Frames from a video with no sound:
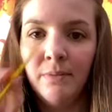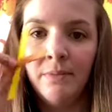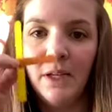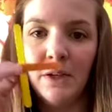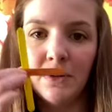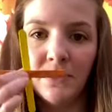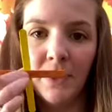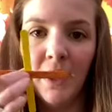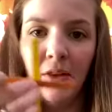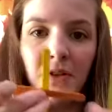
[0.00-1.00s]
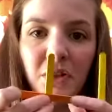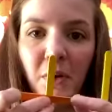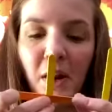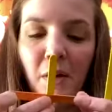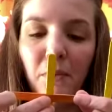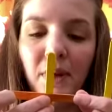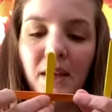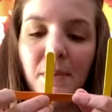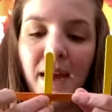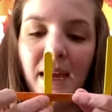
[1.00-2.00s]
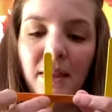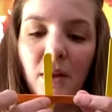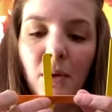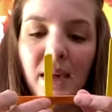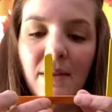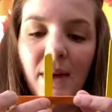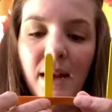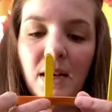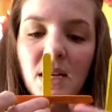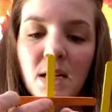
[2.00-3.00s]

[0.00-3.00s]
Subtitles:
you know, different colors. You're gonna really make it though even.